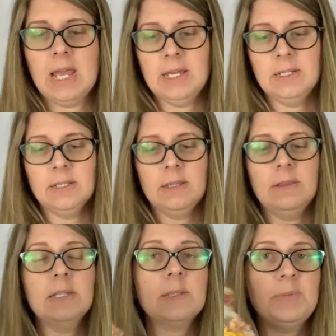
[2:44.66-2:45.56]
And
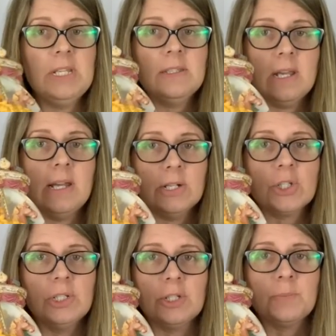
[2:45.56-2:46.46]
this piece I
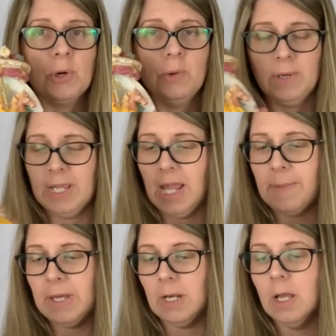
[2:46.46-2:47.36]
actually just broke when I
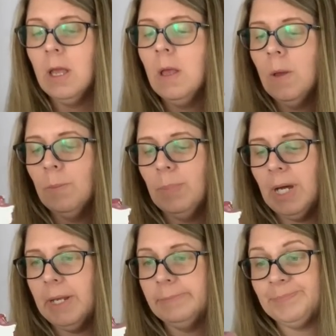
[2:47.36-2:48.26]
came in.
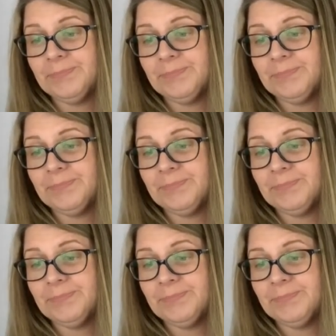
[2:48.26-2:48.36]
But